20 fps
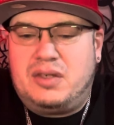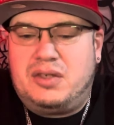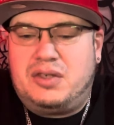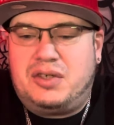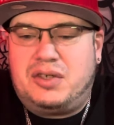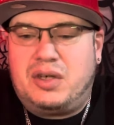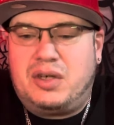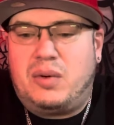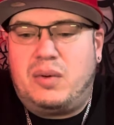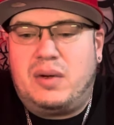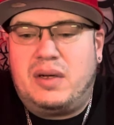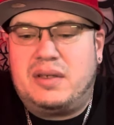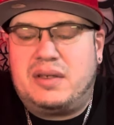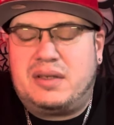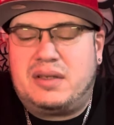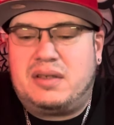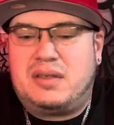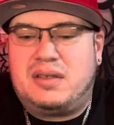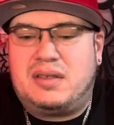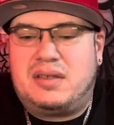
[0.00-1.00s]
show
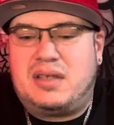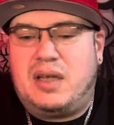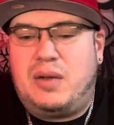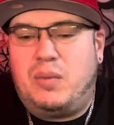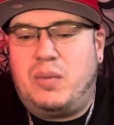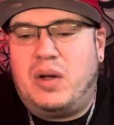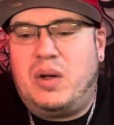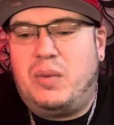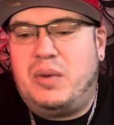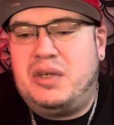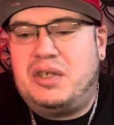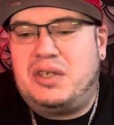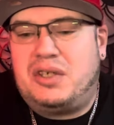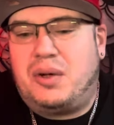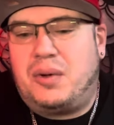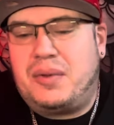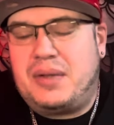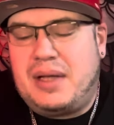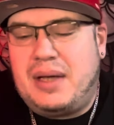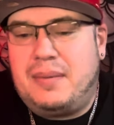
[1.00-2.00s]
us the same way we
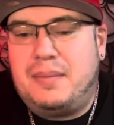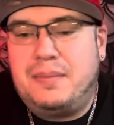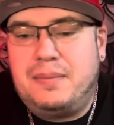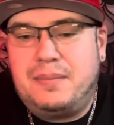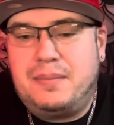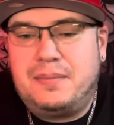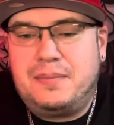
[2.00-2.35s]
show them.